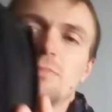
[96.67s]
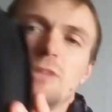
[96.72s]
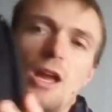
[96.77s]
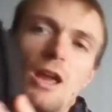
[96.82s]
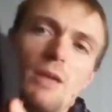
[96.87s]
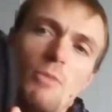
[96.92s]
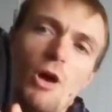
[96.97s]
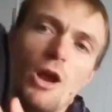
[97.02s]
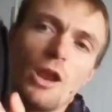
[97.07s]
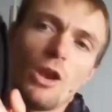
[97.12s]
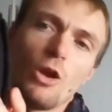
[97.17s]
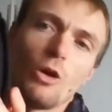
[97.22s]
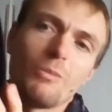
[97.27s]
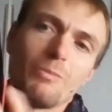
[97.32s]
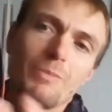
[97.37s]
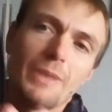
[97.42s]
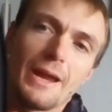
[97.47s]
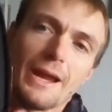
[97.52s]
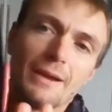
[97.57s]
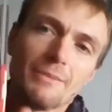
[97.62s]
It might look
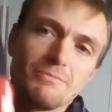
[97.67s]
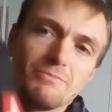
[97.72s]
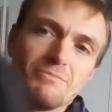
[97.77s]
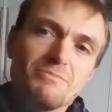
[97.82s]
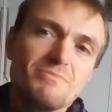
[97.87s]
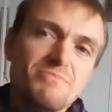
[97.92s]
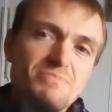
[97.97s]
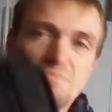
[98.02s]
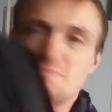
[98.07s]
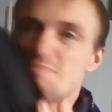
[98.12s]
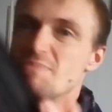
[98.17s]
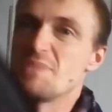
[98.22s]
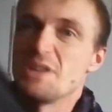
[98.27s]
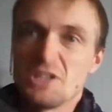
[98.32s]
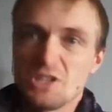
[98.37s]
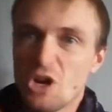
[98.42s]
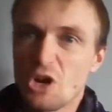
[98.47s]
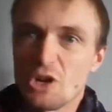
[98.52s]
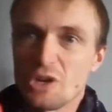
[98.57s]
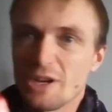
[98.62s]
big, but it's
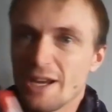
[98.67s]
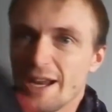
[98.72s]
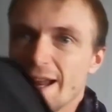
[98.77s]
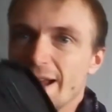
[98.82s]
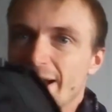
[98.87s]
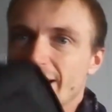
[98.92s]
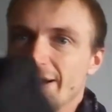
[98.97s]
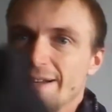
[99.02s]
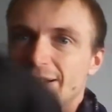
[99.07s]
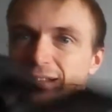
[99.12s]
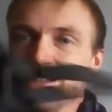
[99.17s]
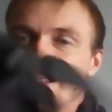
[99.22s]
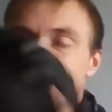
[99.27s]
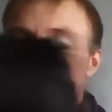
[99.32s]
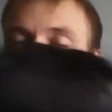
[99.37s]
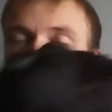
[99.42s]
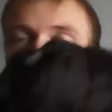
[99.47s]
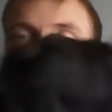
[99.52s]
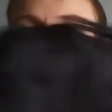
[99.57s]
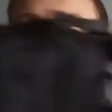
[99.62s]
hard to get.
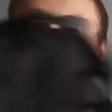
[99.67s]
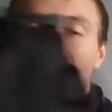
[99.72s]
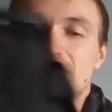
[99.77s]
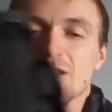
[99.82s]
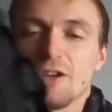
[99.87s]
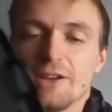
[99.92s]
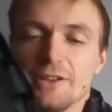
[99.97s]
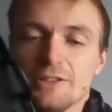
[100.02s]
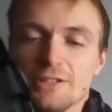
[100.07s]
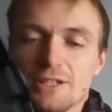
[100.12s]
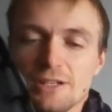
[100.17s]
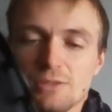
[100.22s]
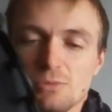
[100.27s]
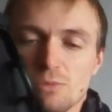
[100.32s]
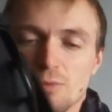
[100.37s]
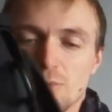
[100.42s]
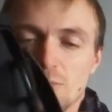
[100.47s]
It's light as hell.